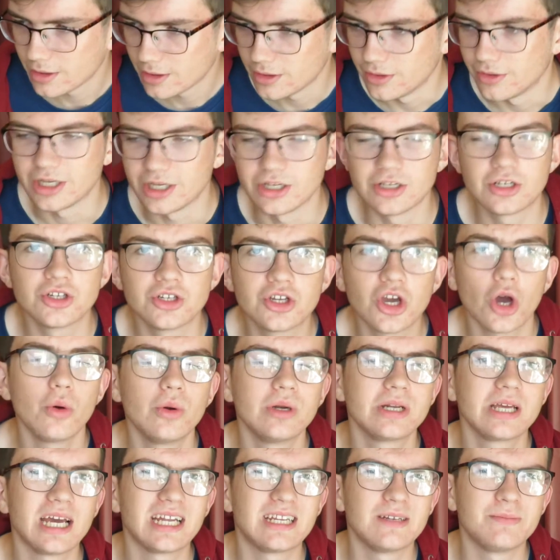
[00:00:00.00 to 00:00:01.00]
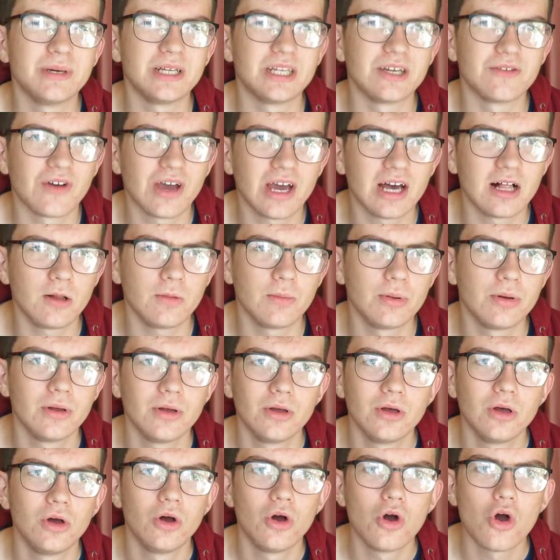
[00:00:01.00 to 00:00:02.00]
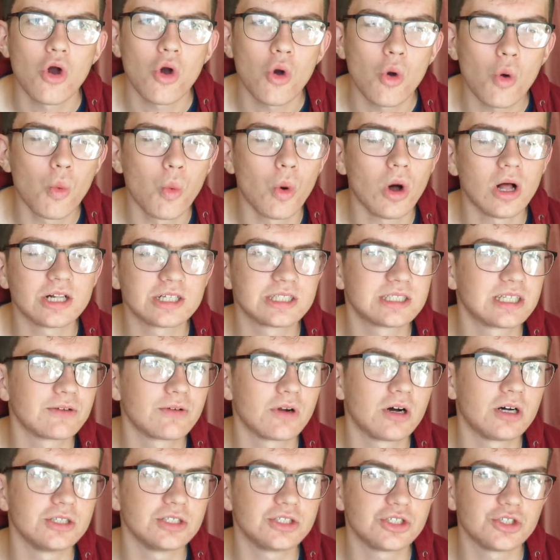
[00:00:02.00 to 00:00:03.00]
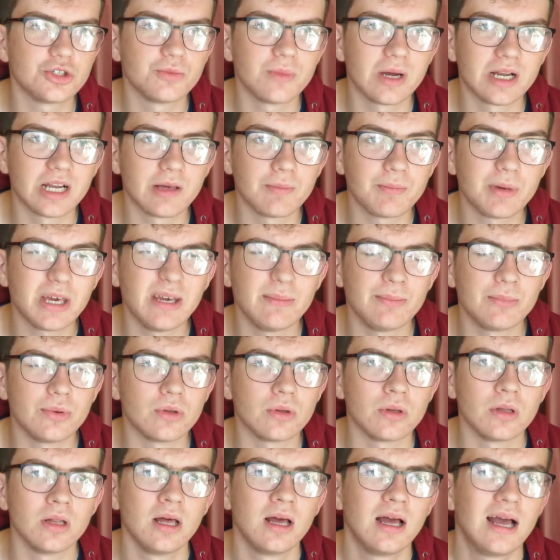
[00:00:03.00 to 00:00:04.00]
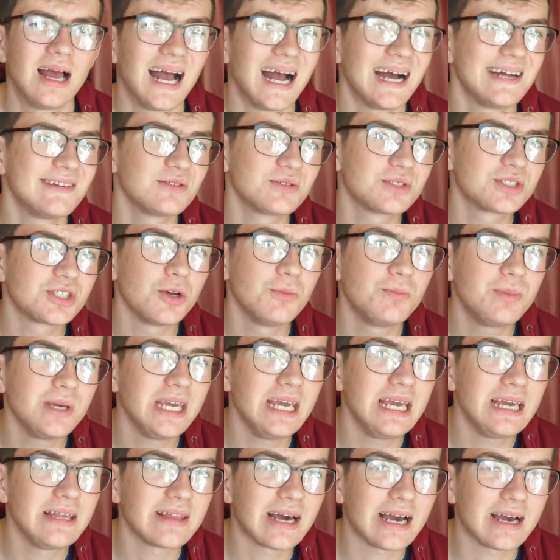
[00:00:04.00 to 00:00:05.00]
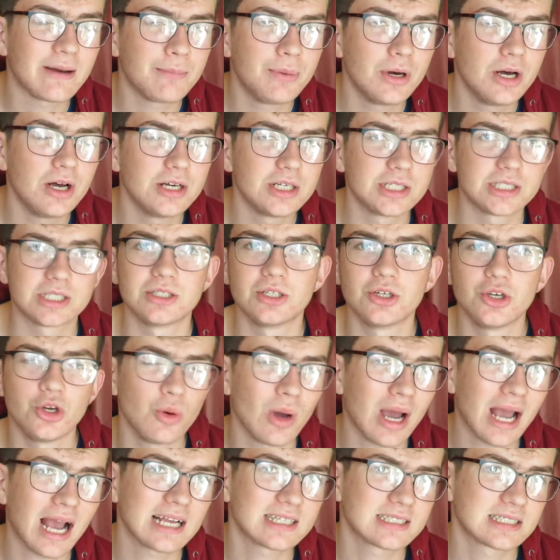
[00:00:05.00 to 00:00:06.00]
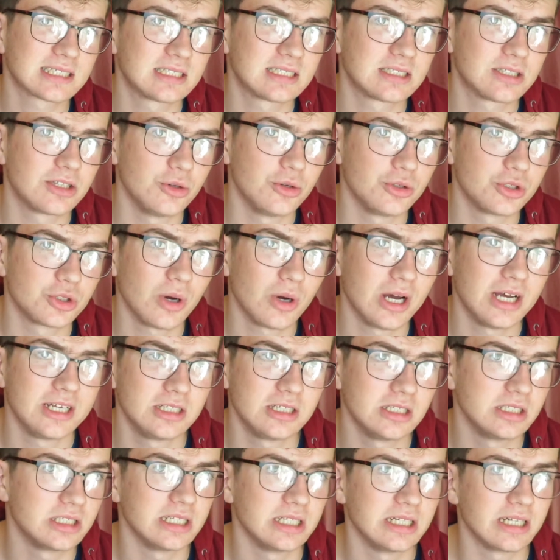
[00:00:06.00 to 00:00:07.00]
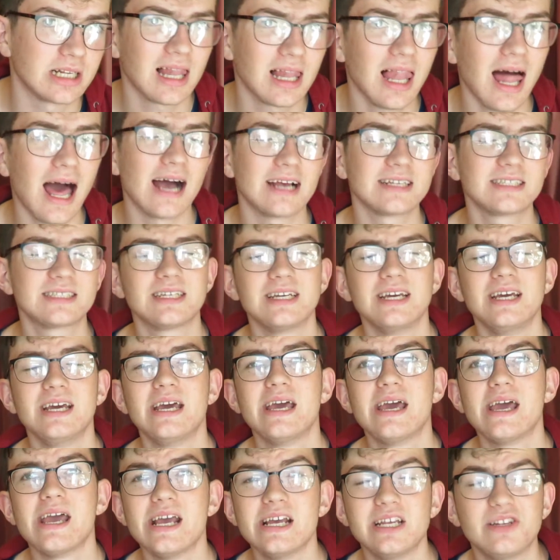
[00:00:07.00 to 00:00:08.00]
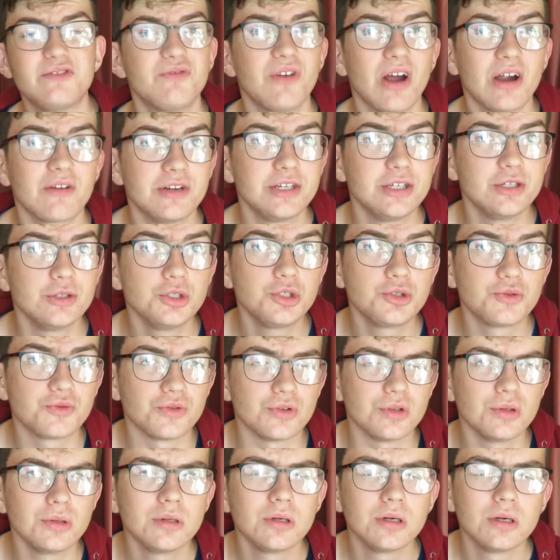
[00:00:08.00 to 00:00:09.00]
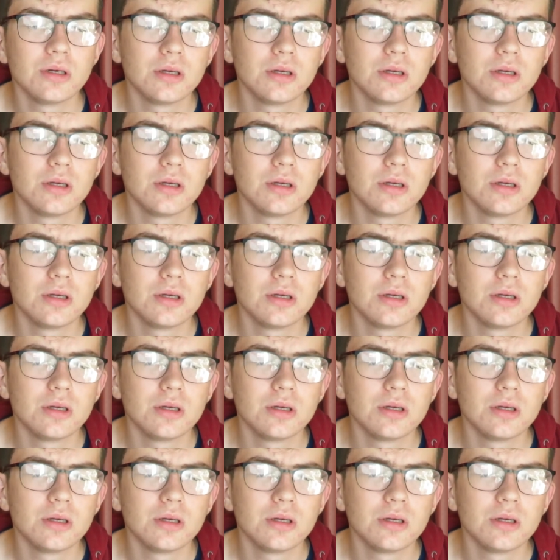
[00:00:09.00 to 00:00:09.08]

then you can go and get a bit of help whilst there aren't too many people. And also, being that person who asks those questions in class is very useful,